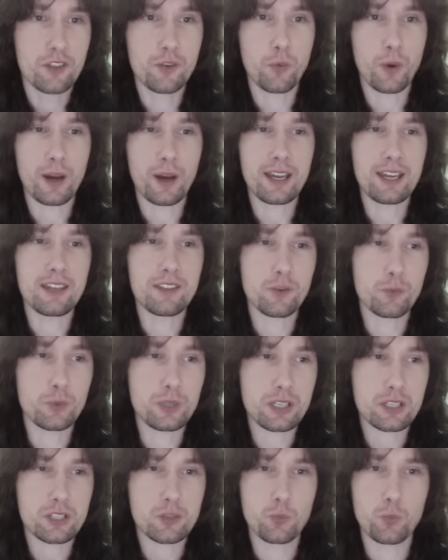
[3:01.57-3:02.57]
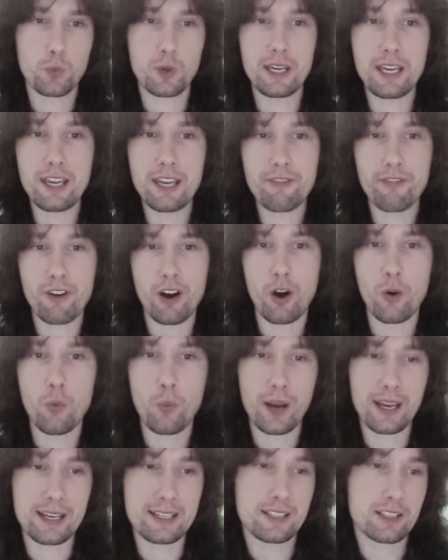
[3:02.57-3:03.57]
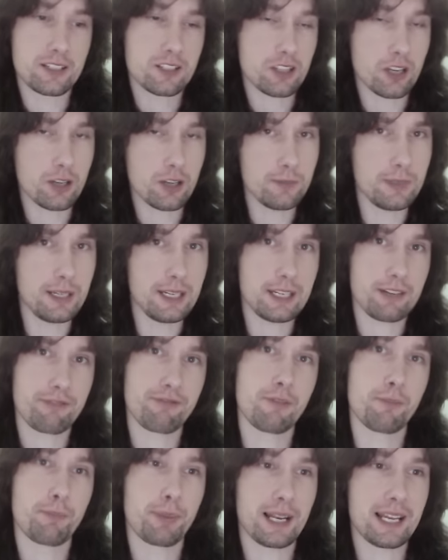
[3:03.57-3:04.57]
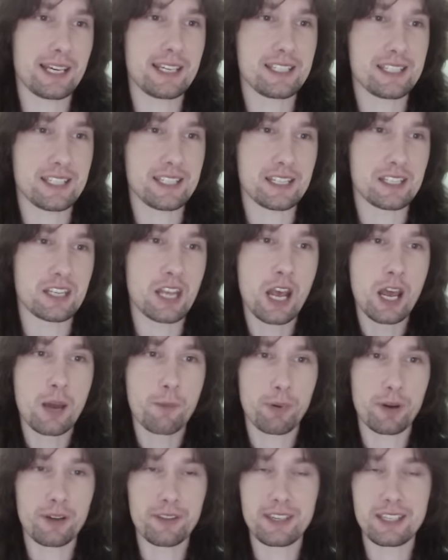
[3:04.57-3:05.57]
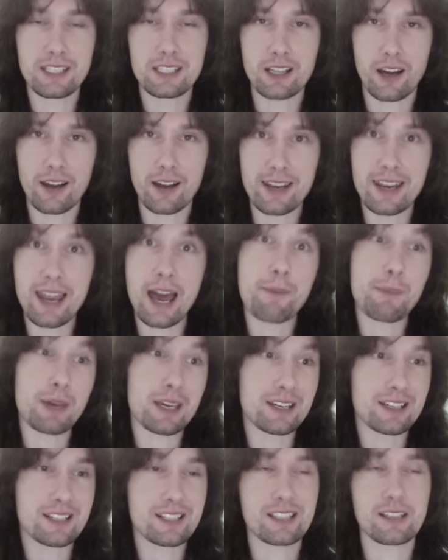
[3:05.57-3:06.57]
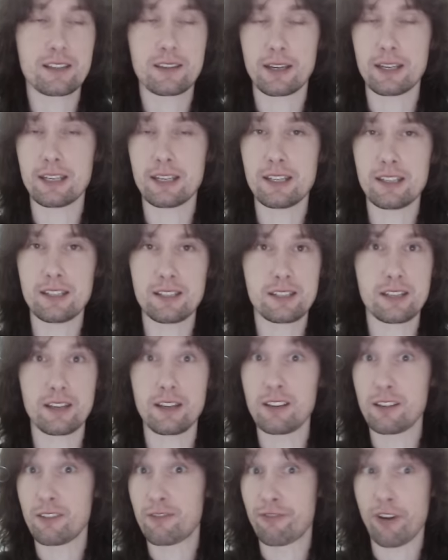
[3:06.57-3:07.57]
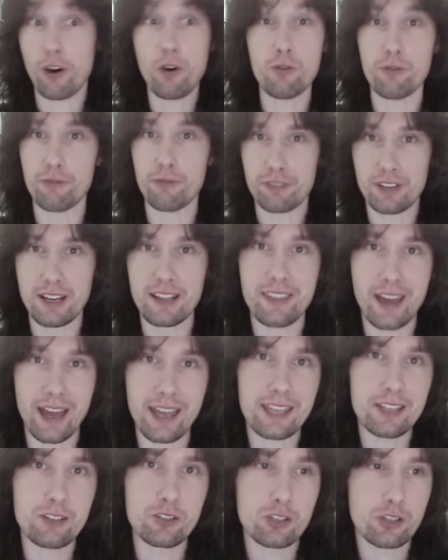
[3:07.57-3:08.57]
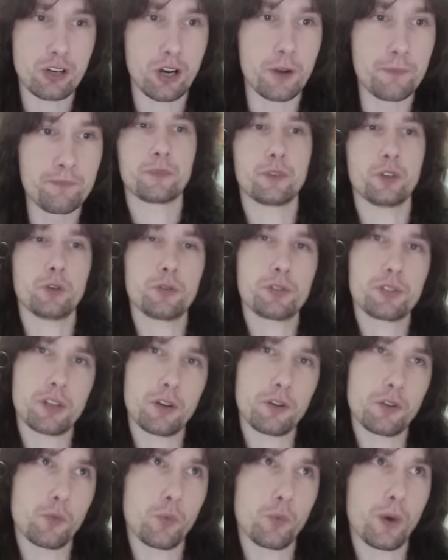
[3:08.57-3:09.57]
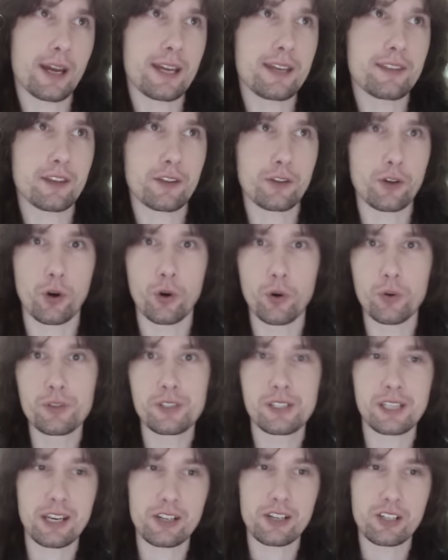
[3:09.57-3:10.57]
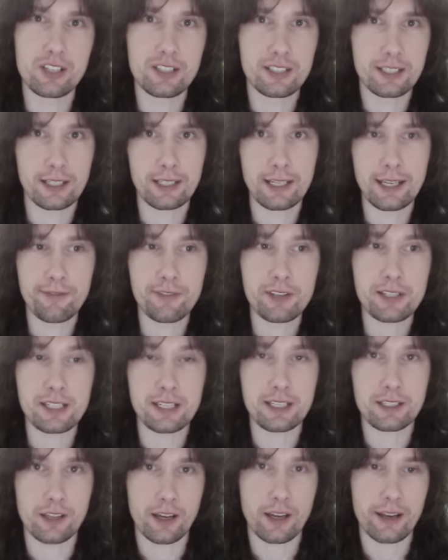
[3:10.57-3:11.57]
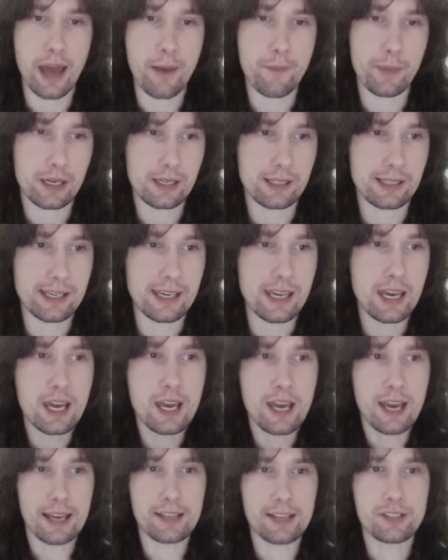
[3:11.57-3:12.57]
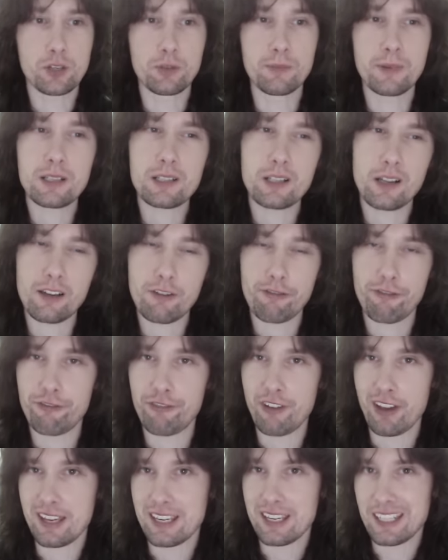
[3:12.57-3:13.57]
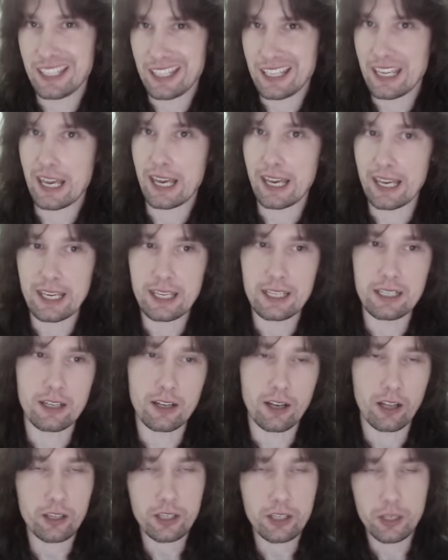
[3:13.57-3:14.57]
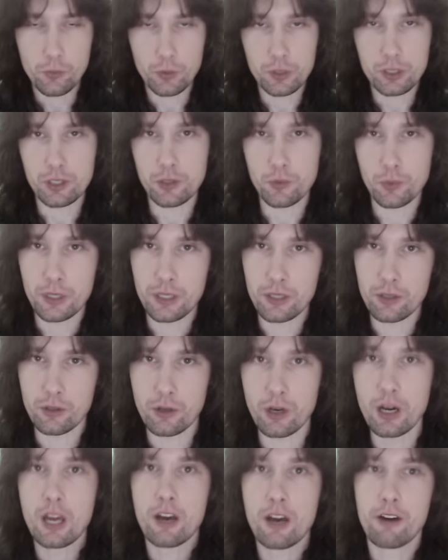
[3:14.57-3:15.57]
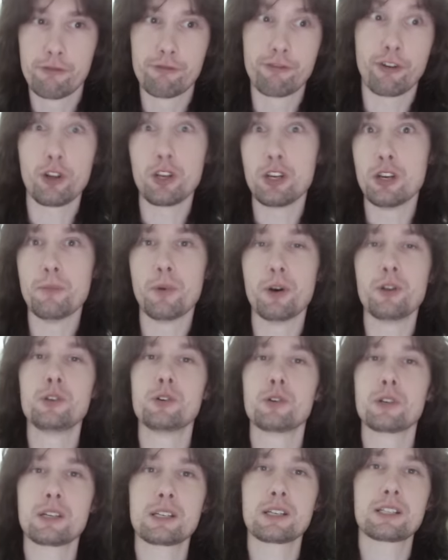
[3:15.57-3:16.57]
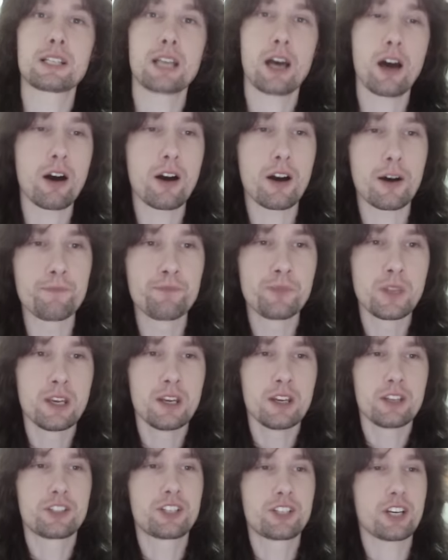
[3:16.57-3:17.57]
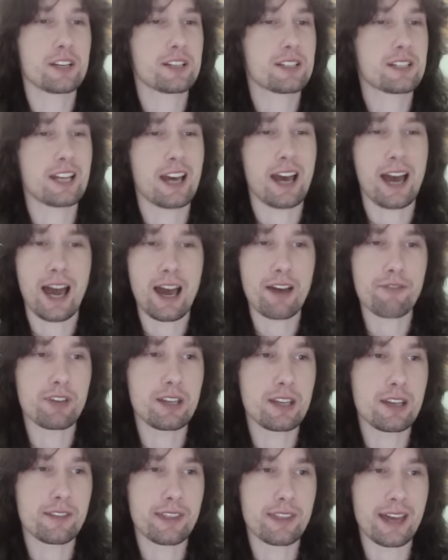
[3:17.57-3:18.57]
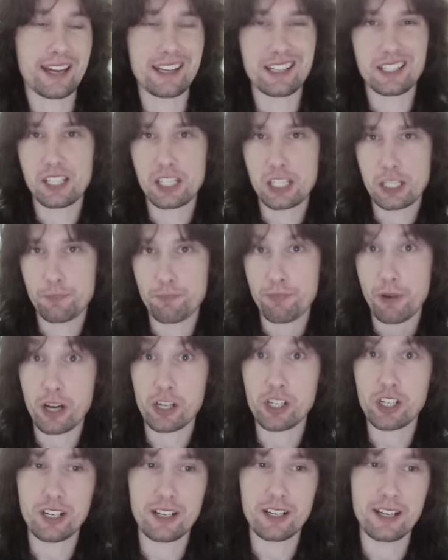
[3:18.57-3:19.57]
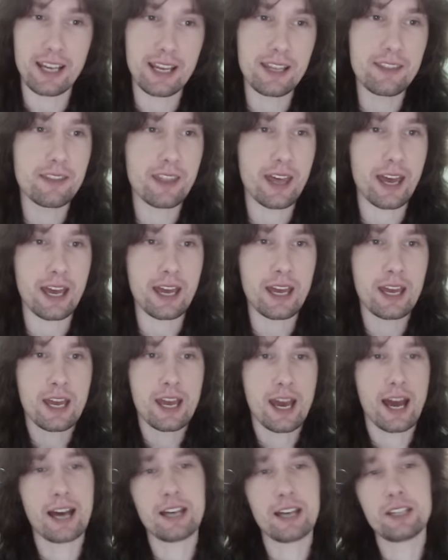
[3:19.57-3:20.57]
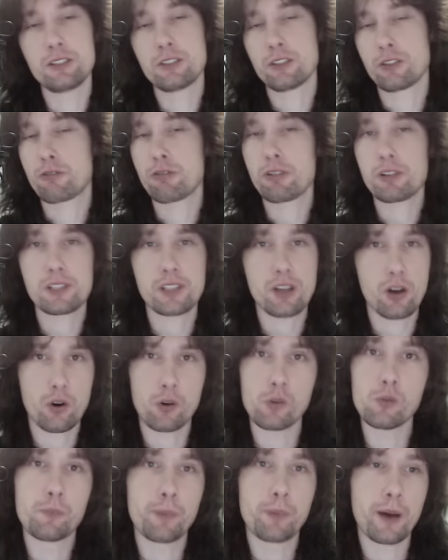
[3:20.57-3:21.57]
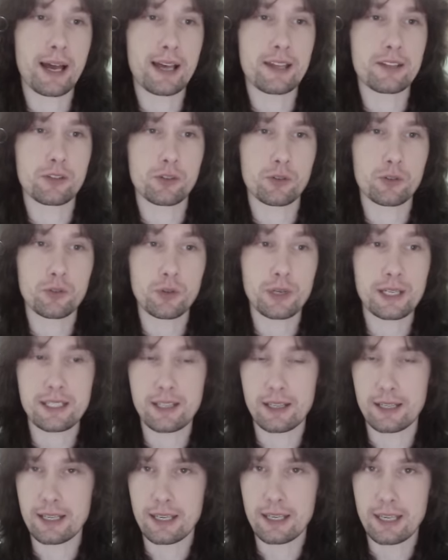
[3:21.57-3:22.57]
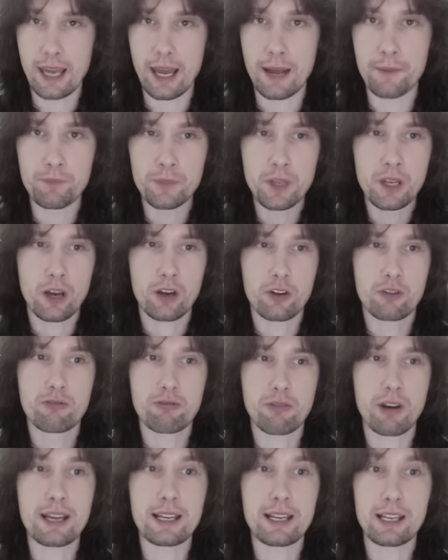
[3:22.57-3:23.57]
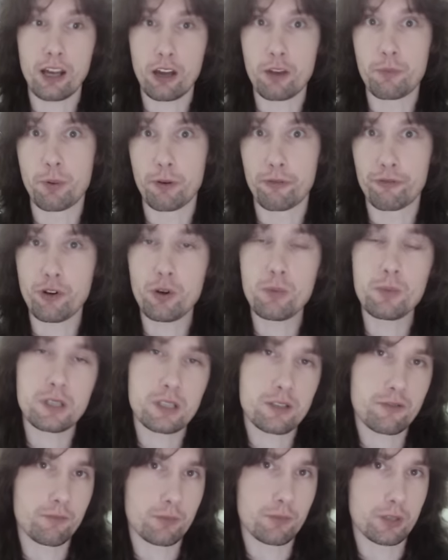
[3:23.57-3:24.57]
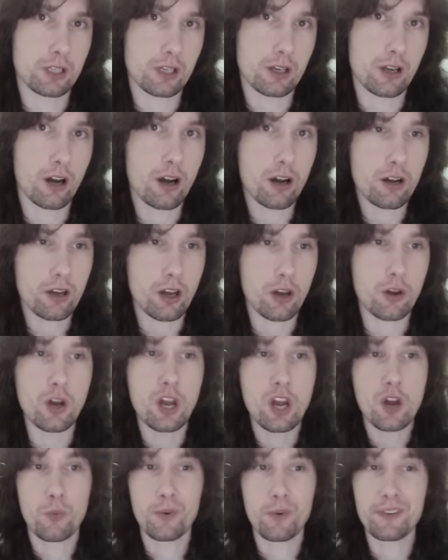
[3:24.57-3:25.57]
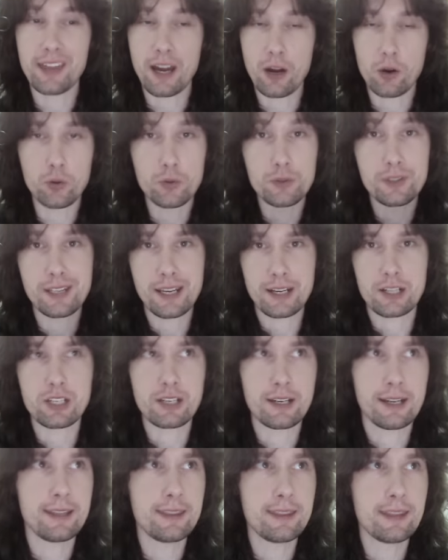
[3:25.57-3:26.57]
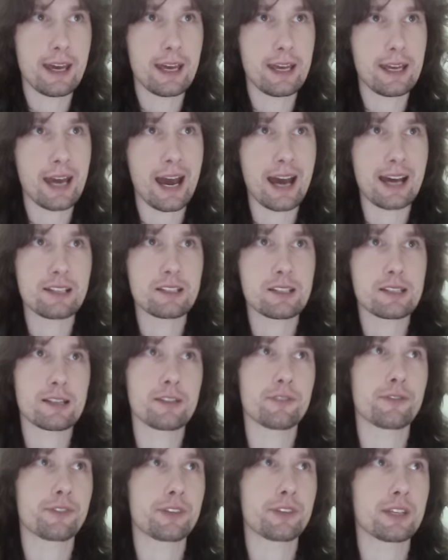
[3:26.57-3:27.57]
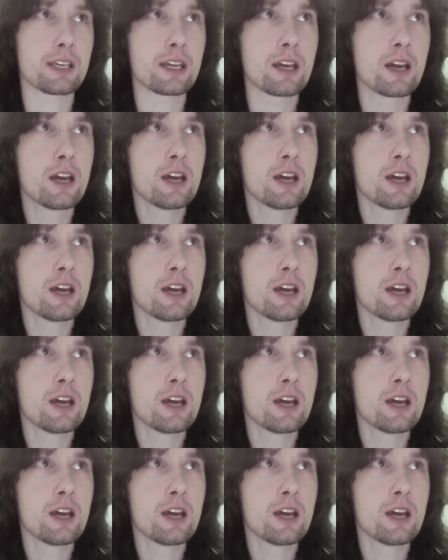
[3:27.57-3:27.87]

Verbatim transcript: way that we just weave our way to so many different places, but the dynamics that is involved in that intro, also the way that the horn section delivers it dynamically, it's almost like fading in, like you would do with your volume on your guitar. Just having that expression in there and across the whole band, you're always going to get a great live performance from Chicago with that horn section in there. It adds something